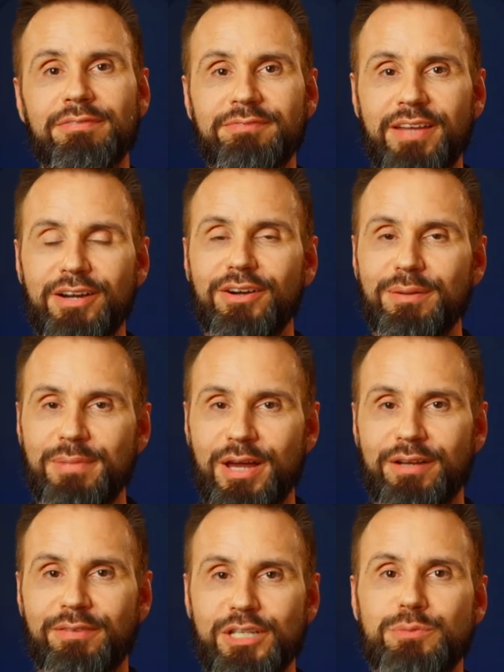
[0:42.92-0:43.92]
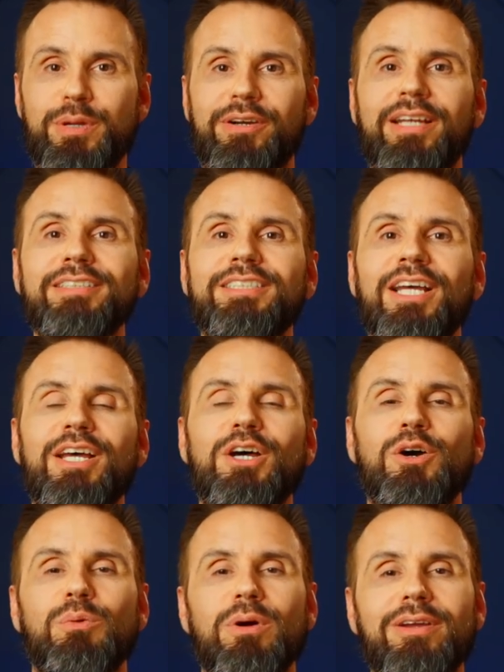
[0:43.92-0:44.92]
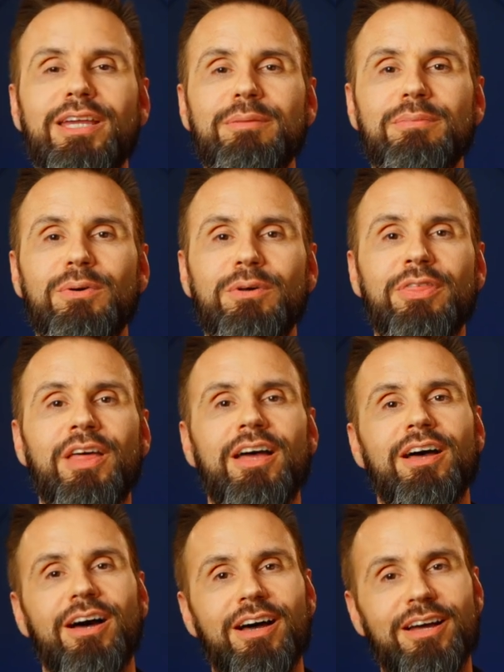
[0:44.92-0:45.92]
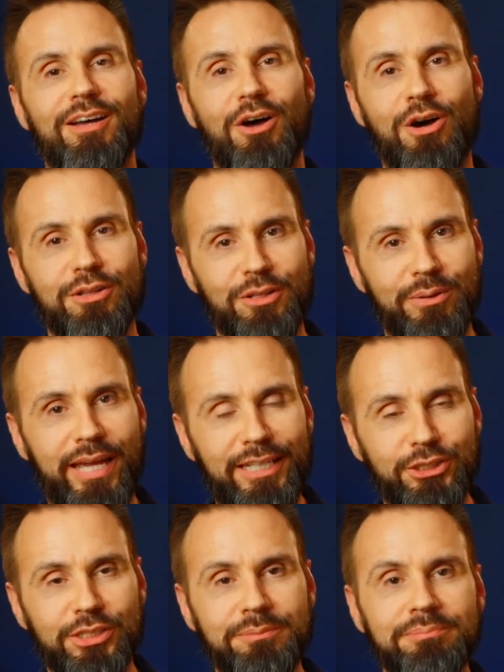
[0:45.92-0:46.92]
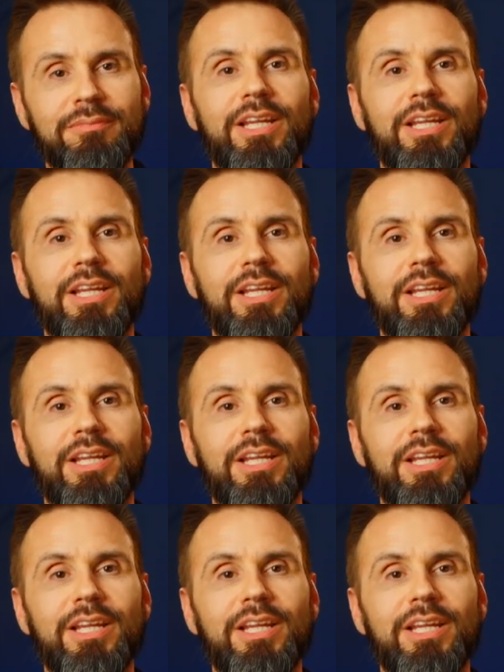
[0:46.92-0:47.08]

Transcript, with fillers: a fair amount of experience working both uh, on location